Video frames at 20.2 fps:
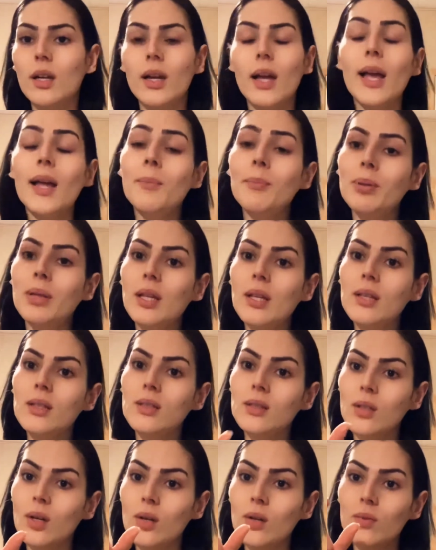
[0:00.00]
And
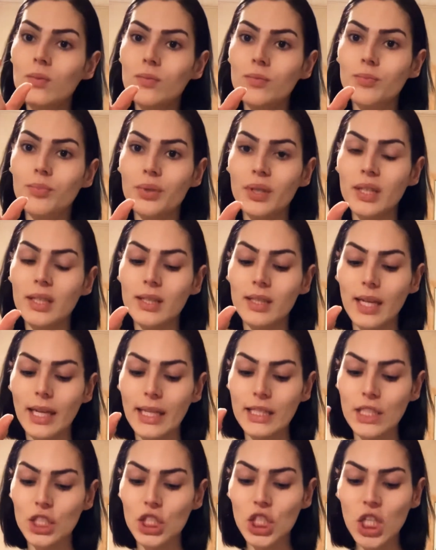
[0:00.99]
please don't bring like
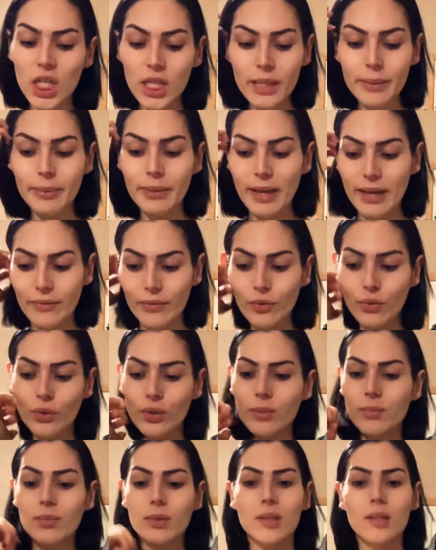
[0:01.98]
the chunky
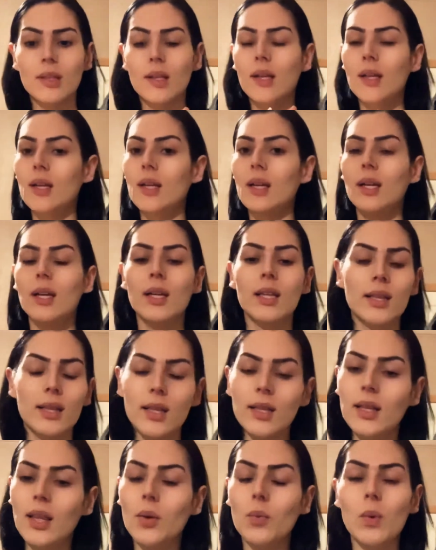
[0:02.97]
platforms.
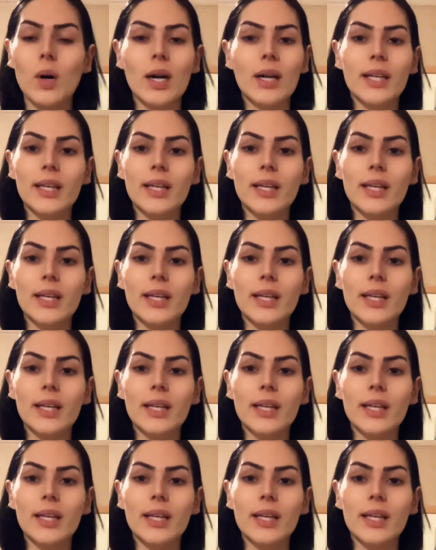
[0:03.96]
They want